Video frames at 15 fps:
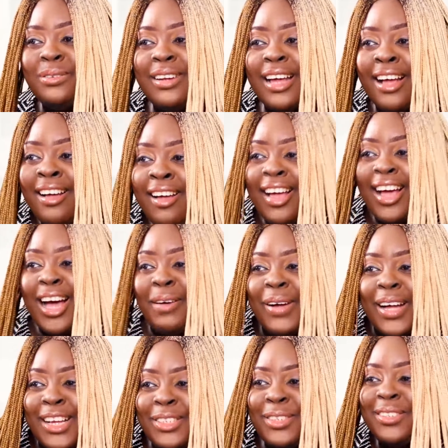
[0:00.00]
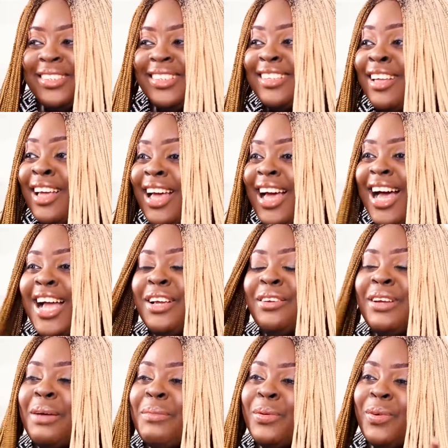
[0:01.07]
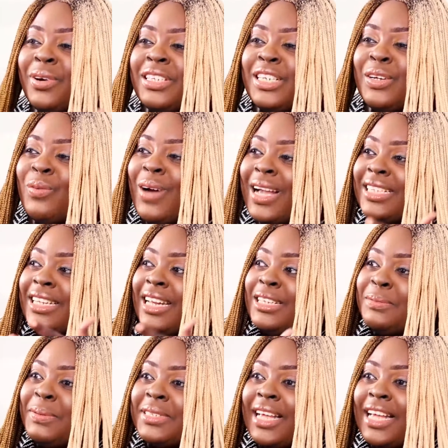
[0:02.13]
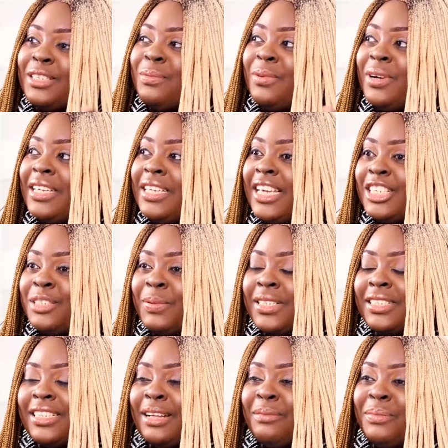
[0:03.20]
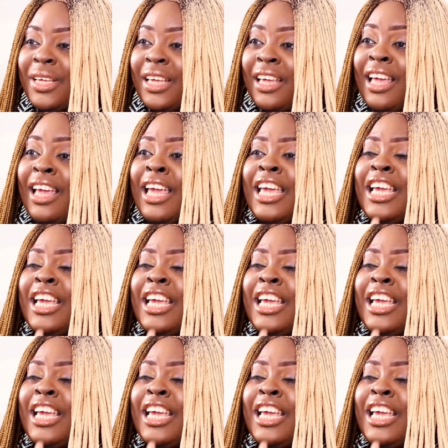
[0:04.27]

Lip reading: should do that, Amaka should do this. And you'll now be wondering, why is it that this person has more engagement than me?